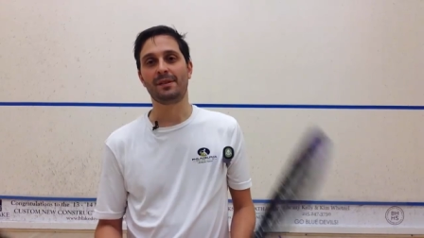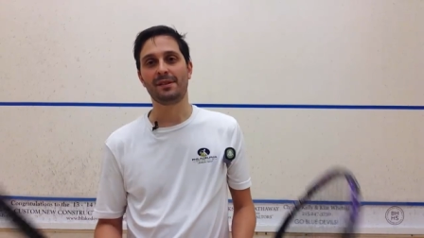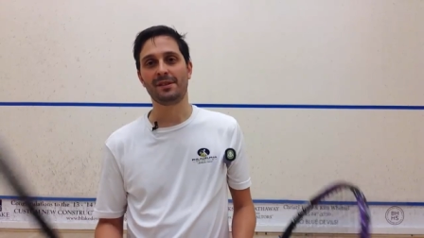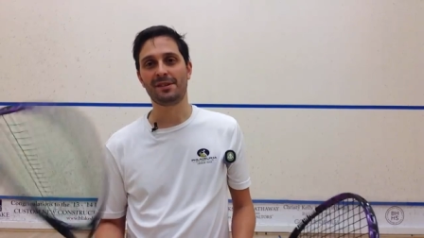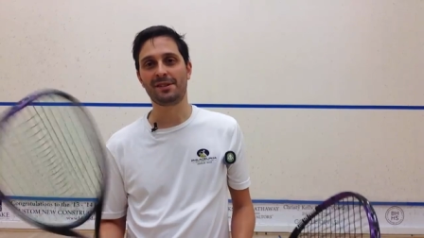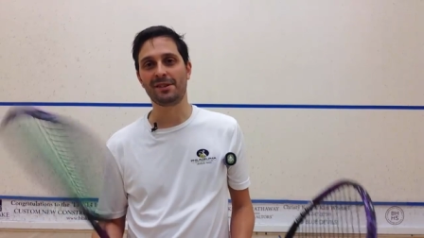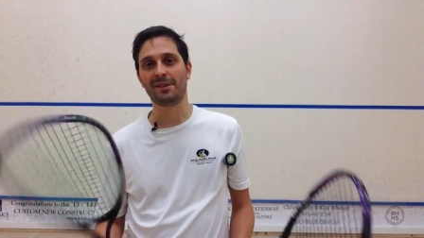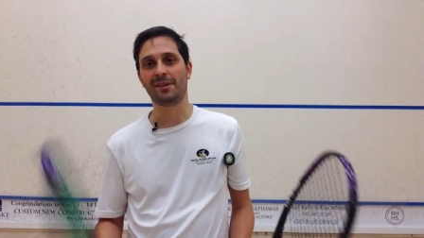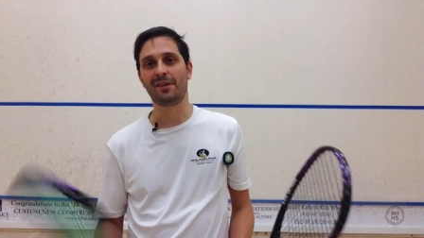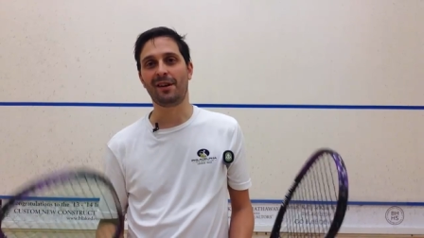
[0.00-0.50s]

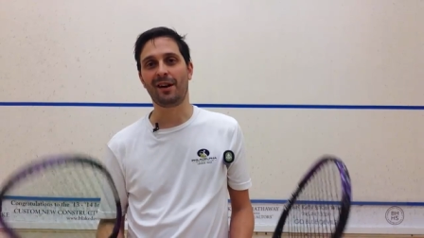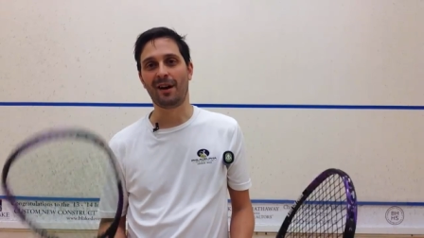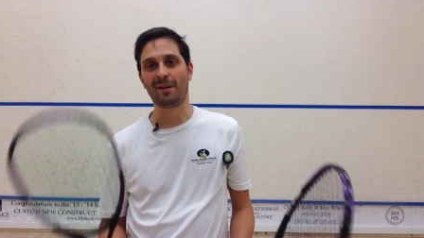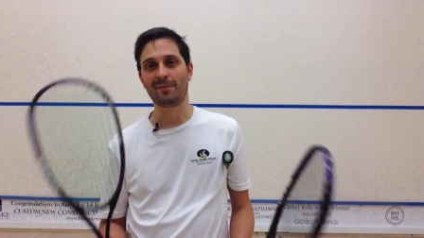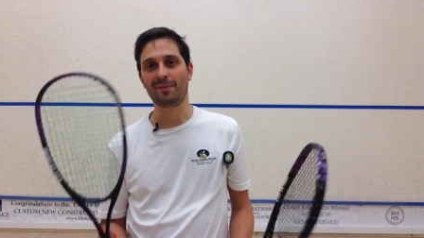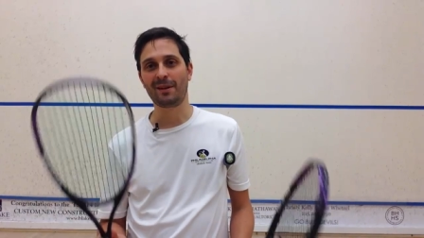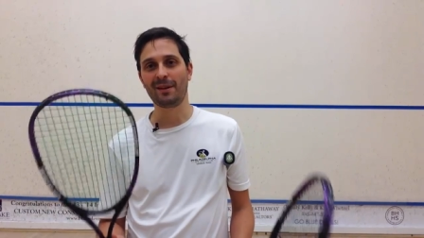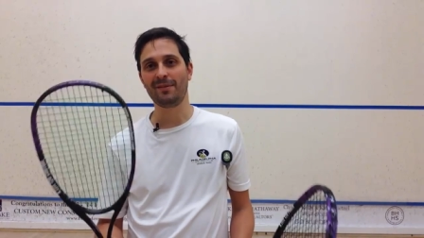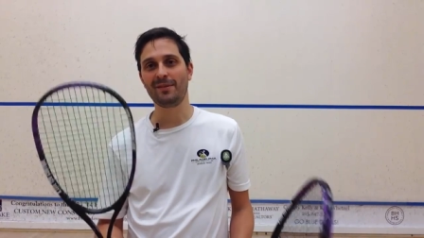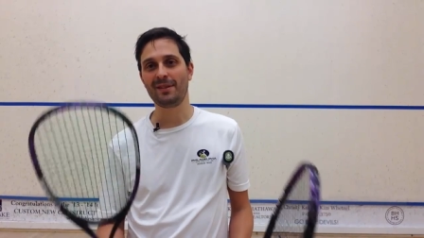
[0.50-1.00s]
so
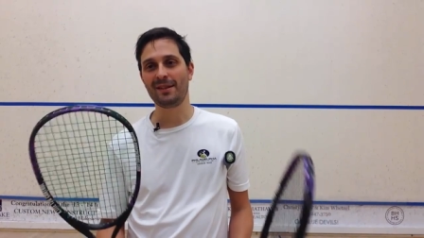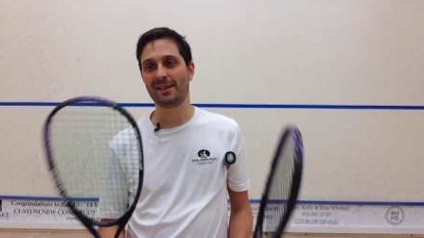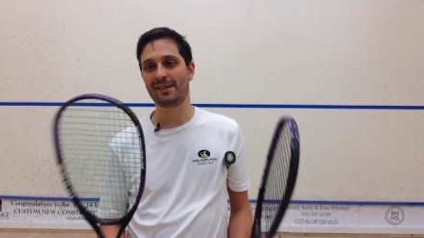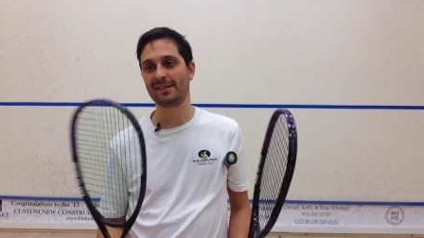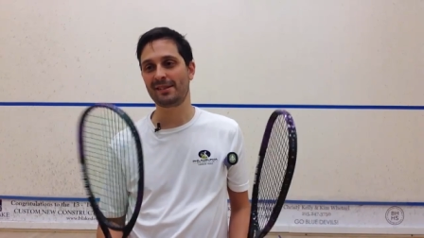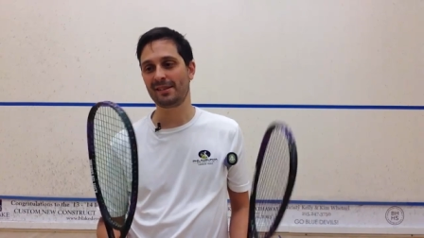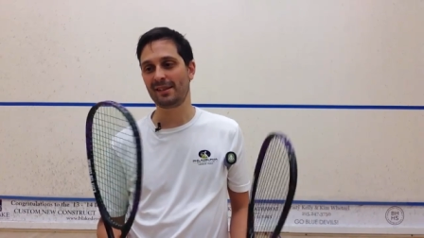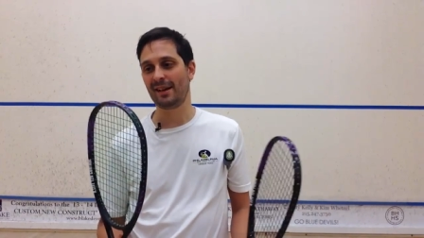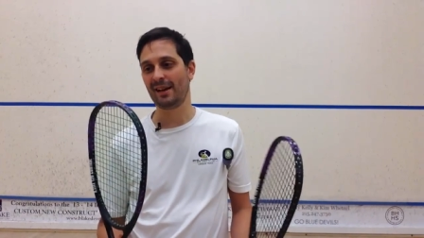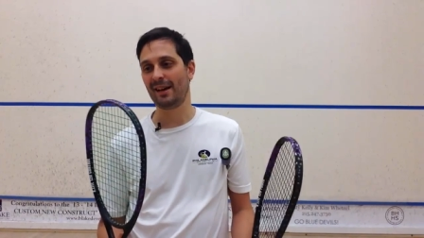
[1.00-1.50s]
I'm giving
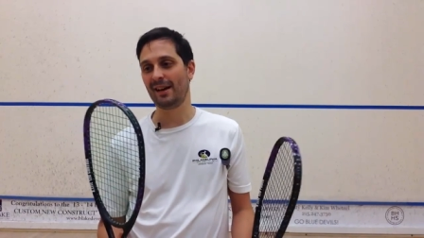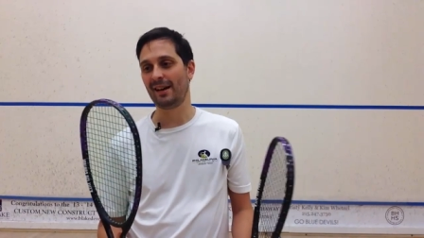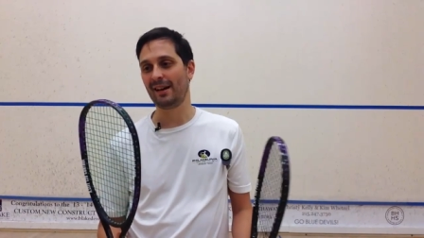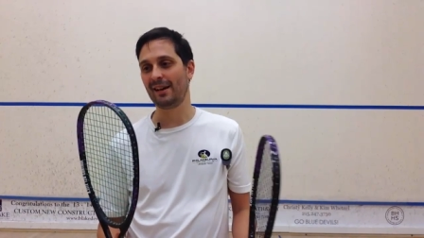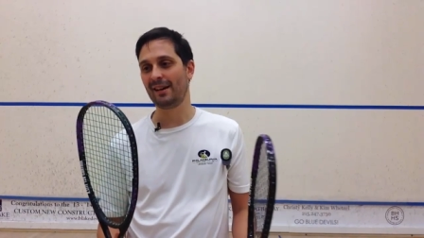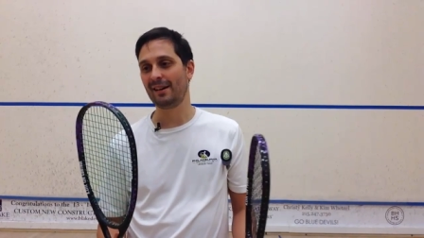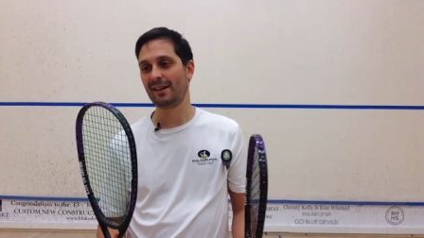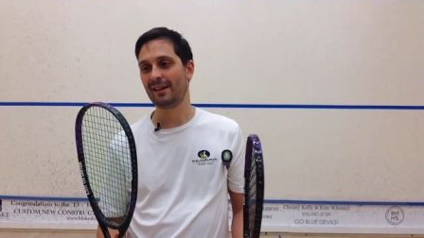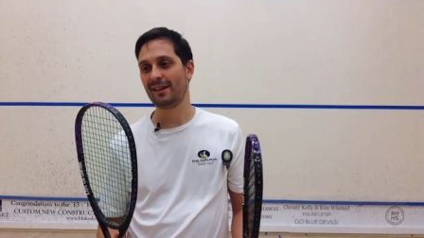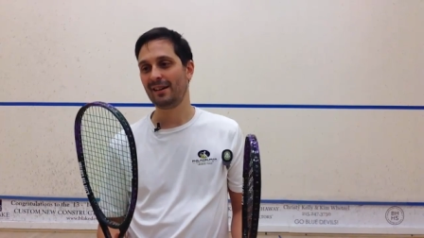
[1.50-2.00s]
this
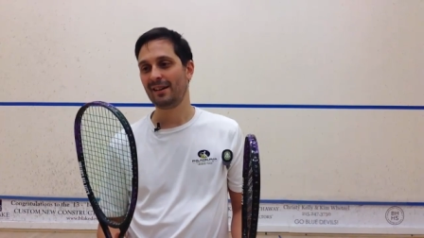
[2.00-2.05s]
uh,